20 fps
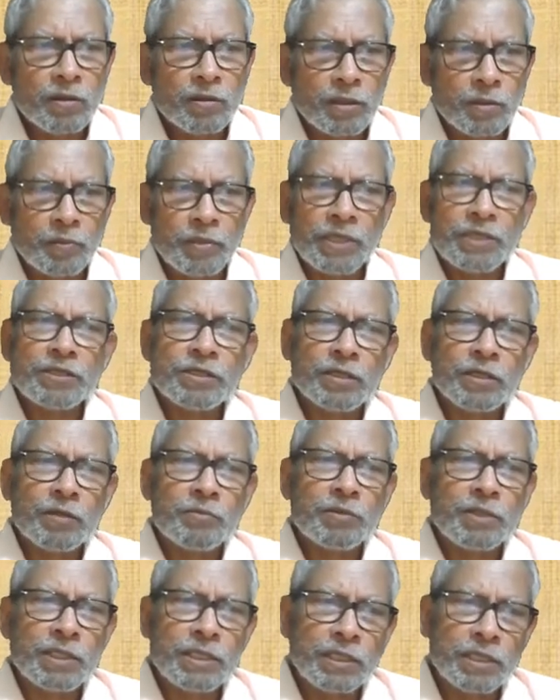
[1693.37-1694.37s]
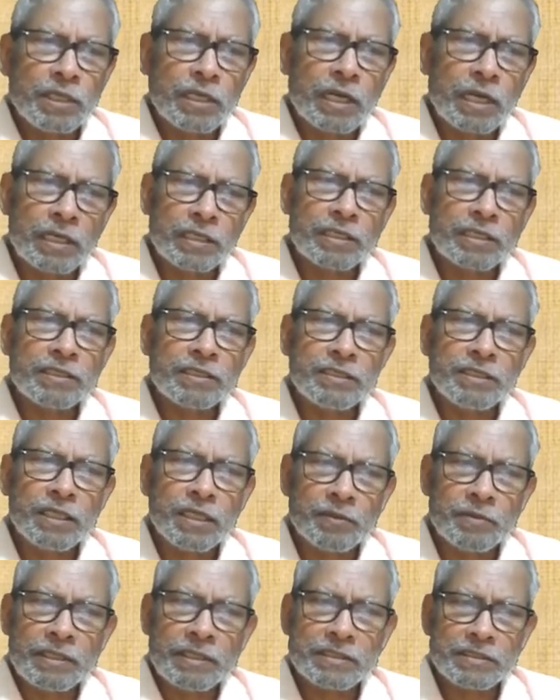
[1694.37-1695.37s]
The mission of the
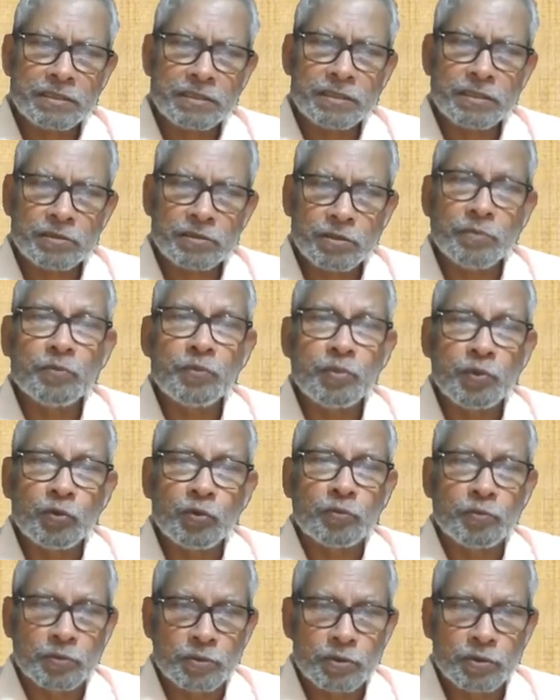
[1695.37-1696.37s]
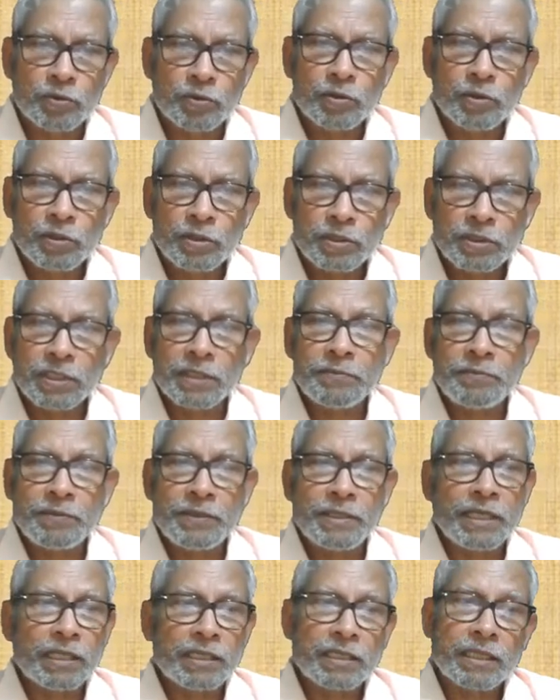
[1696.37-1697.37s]
DGMS is to improve
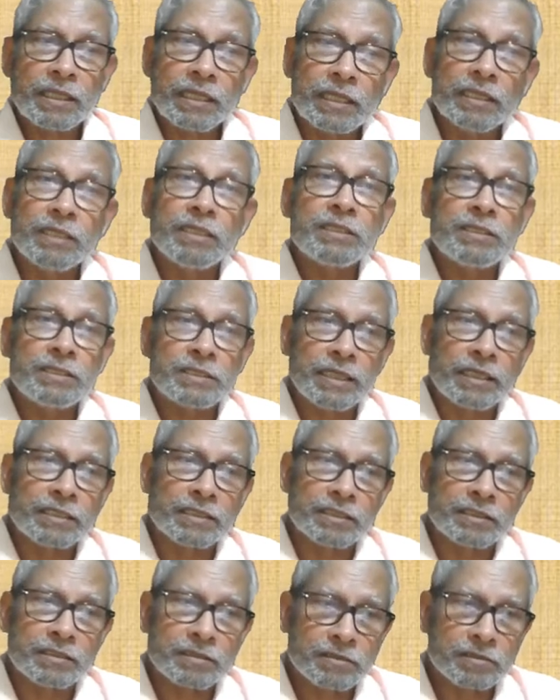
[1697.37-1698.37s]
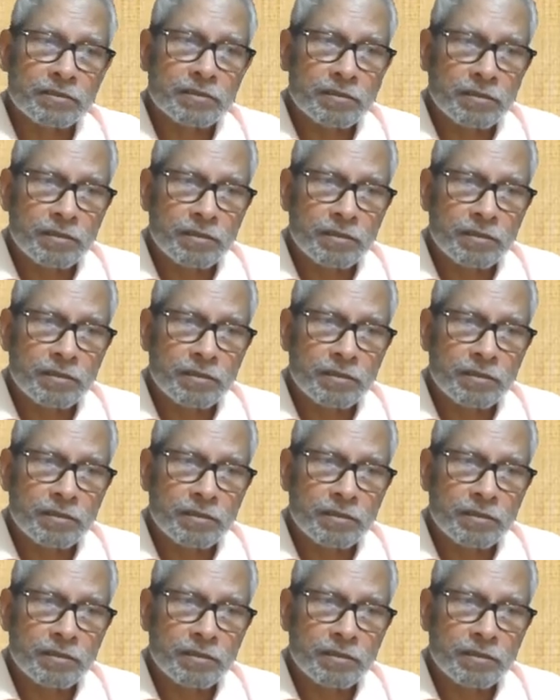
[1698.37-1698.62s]
safety and the healthy standards,